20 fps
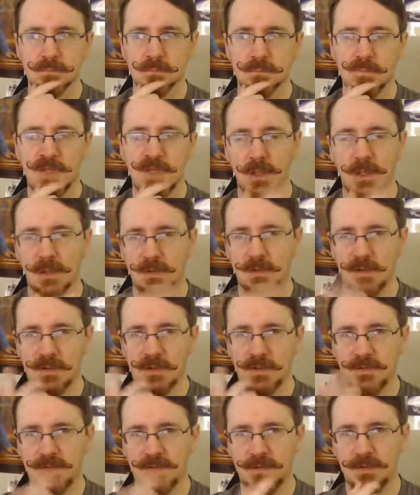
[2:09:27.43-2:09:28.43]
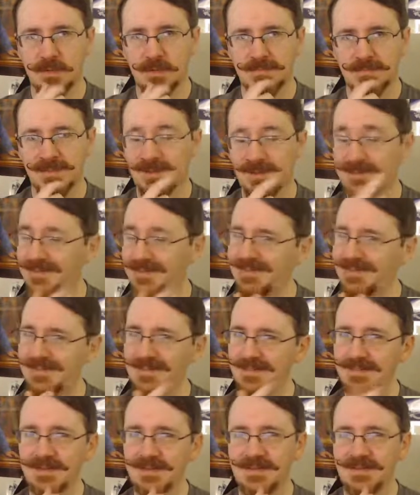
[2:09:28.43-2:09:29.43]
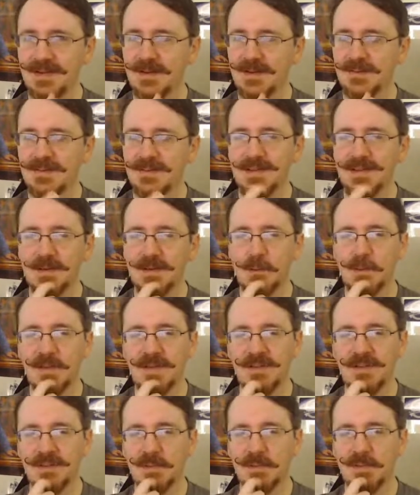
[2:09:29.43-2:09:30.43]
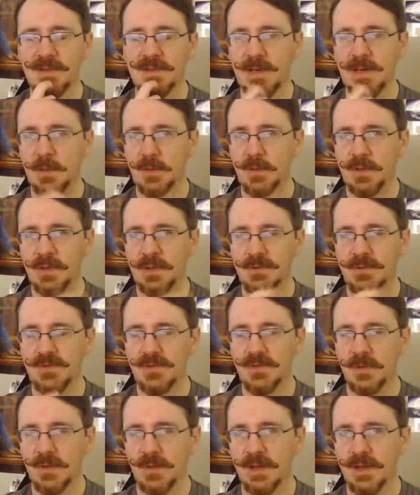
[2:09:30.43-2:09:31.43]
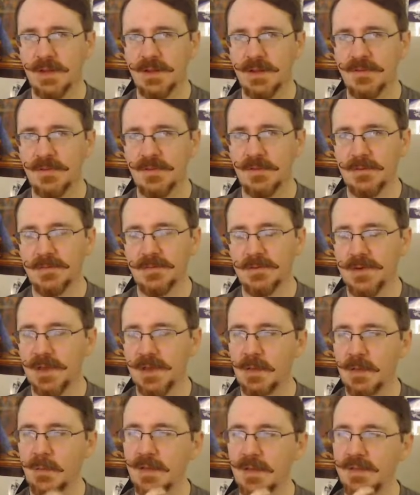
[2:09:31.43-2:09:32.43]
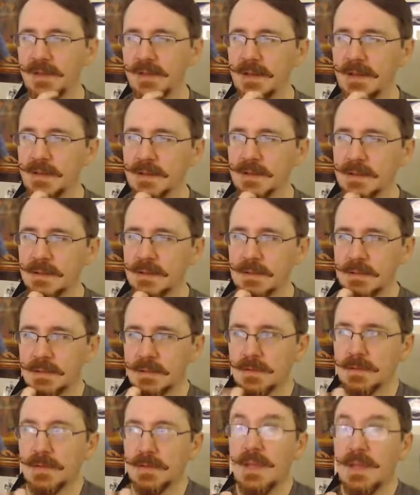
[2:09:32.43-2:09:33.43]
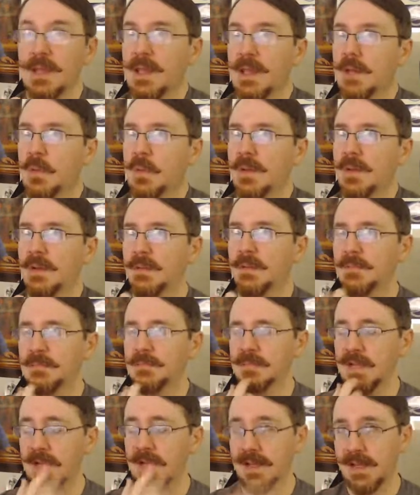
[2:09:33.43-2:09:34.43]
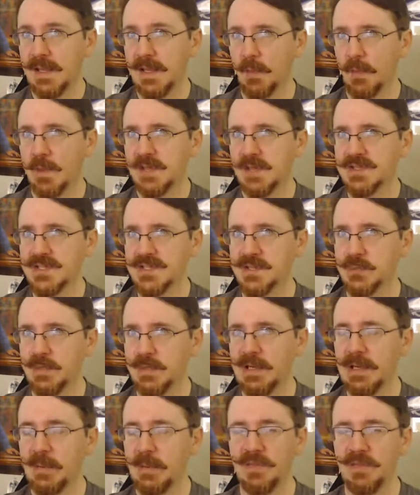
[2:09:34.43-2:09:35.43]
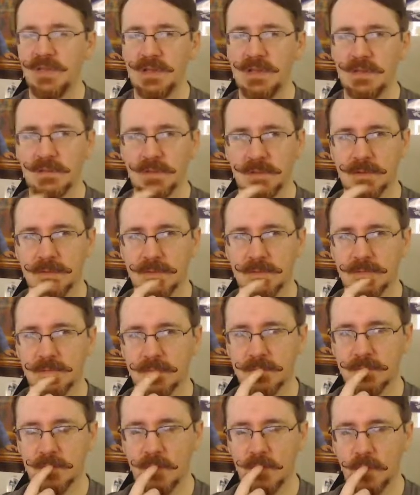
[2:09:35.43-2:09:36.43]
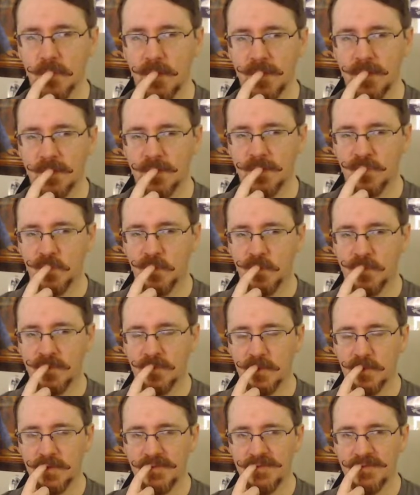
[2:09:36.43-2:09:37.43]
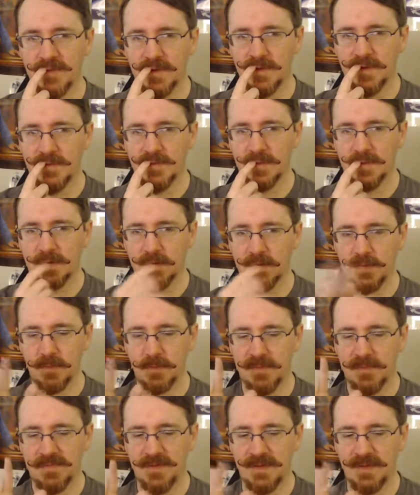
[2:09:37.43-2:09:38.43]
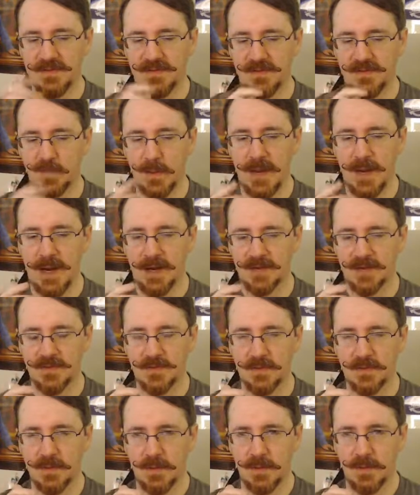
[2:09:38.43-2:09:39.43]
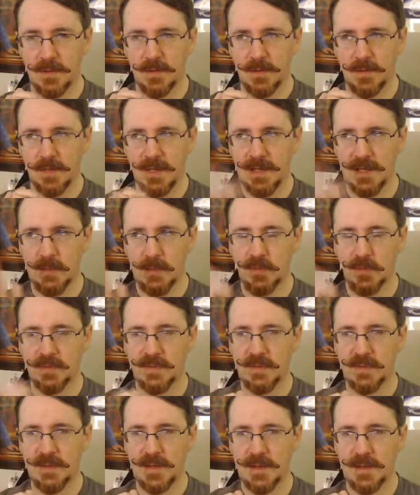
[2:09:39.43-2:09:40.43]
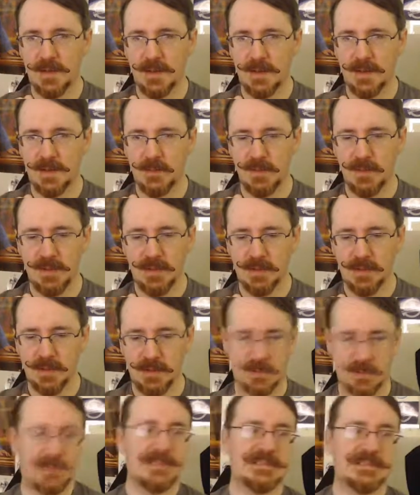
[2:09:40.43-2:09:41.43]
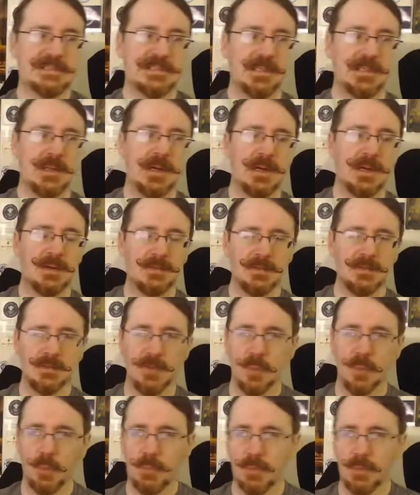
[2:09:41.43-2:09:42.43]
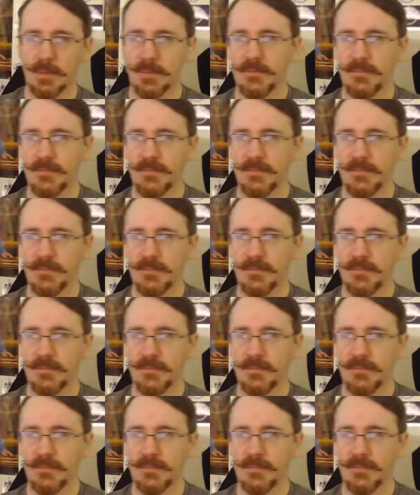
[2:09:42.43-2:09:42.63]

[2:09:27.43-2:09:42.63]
No, then there's it sounds like that would be easy, but then I wouldn't know what's going on, so I'd freak out about that. I can't win. Like, I can't watch streams even where there's more than one face. Like, three faces max. Any more than that, I immediately, nope.